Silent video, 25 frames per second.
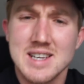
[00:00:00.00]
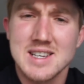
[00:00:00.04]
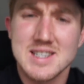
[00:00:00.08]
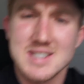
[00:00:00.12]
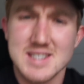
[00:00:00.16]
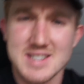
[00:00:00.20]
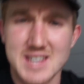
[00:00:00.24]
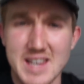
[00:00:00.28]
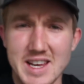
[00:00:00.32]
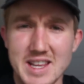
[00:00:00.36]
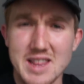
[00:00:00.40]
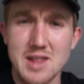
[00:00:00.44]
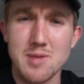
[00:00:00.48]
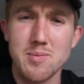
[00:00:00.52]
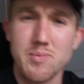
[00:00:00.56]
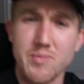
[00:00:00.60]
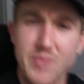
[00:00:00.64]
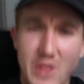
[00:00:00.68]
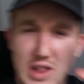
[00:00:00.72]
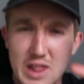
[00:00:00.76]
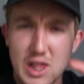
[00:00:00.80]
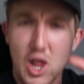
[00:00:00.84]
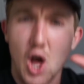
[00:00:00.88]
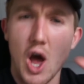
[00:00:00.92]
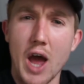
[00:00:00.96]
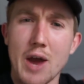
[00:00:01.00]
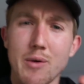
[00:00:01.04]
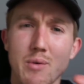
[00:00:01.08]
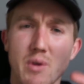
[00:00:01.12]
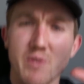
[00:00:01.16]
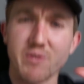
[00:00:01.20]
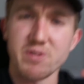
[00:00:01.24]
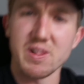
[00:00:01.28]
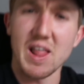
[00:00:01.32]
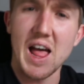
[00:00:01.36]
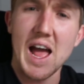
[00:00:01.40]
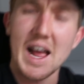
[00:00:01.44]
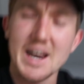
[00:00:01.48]
seeing the, the light
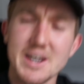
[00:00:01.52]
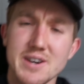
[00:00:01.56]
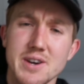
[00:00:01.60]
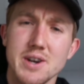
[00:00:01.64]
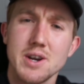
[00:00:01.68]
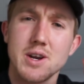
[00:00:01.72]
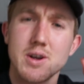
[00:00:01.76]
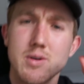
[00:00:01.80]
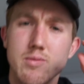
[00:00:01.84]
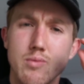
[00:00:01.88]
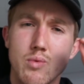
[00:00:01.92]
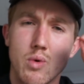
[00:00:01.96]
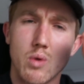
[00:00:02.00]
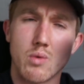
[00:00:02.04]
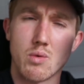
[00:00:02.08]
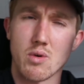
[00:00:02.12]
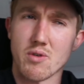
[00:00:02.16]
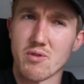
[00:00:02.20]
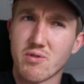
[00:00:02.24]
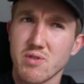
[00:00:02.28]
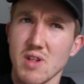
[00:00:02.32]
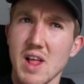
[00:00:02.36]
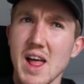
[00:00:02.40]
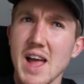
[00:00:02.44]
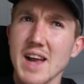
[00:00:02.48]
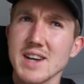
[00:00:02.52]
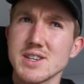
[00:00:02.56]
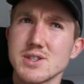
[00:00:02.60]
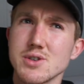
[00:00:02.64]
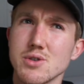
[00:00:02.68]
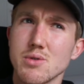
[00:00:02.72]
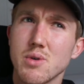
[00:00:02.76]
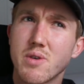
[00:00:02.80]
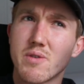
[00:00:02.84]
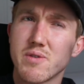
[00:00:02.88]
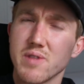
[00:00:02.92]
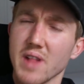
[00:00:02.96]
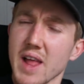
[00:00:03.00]
reflect reflect or
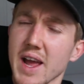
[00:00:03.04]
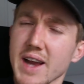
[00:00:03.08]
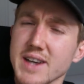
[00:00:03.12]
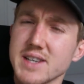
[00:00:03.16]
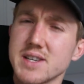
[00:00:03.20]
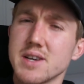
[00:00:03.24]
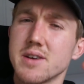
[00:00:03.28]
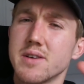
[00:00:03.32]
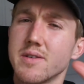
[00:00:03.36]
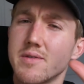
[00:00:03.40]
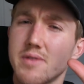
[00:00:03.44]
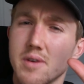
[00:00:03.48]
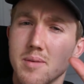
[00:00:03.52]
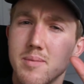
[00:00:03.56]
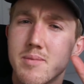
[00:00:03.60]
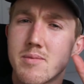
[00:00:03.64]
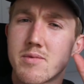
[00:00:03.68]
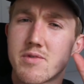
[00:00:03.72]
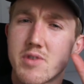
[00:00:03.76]
reflect from,